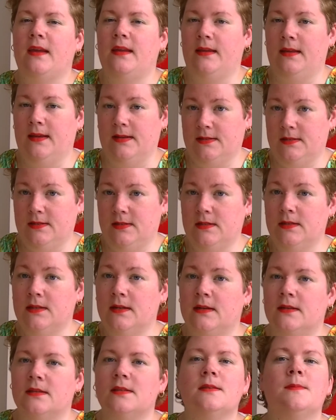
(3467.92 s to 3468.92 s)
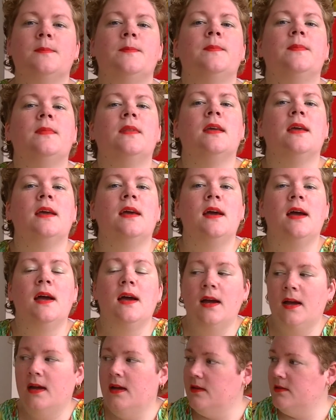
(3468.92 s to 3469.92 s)
Yes, she does.
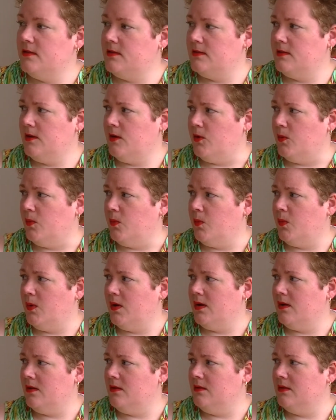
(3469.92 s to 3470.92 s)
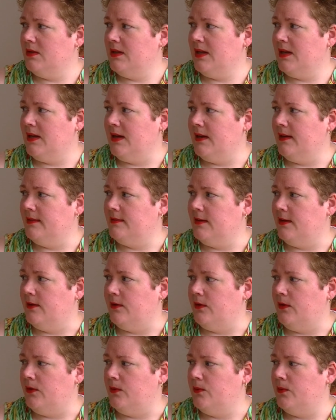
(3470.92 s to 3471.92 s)
So what can I tell
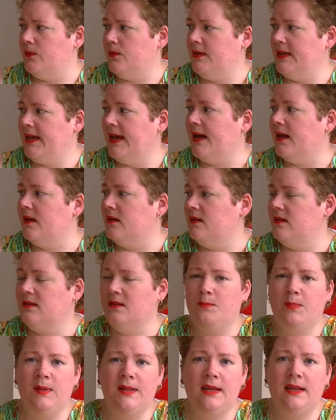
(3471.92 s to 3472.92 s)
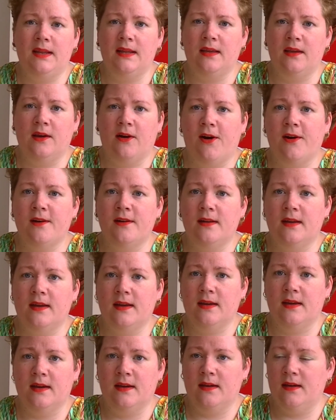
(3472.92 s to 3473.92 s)
you? Yeah, the bleeding yarn,
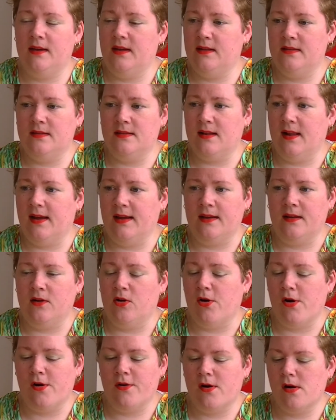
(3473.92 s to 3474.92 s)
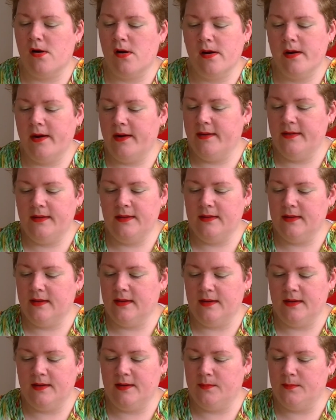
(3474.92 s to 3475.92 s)
it's like horror.
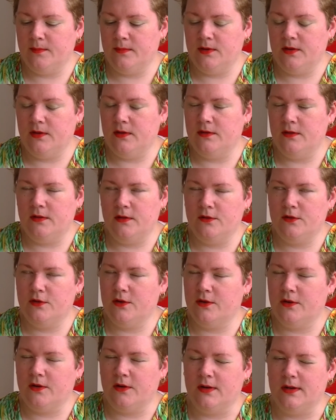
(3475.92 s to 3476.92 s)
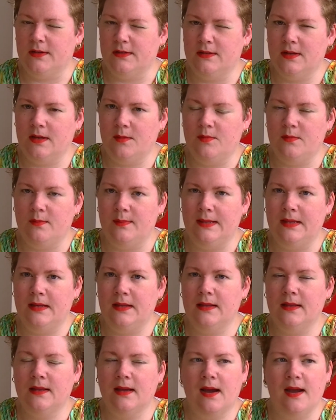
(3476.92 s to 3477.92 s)
The turquoise keeps
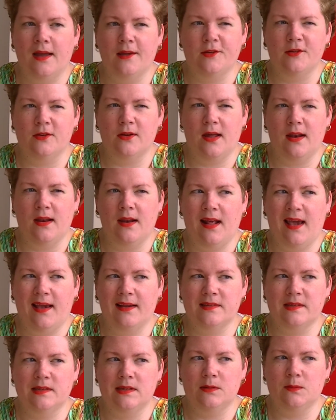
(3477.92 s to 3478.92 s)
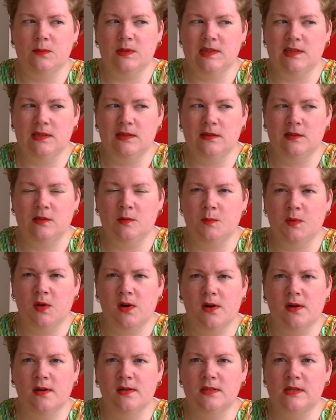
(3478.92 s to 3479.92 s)
bleeding. I also had an accident with some
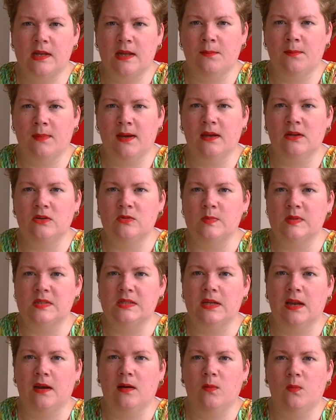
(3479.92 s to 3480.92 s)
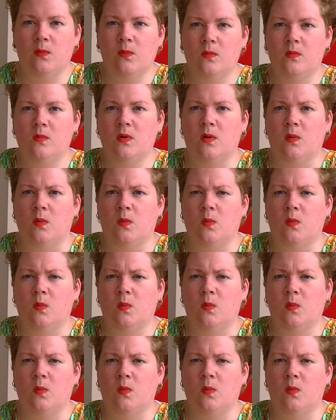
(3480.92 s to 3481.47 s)
yarns, and my husband said, well,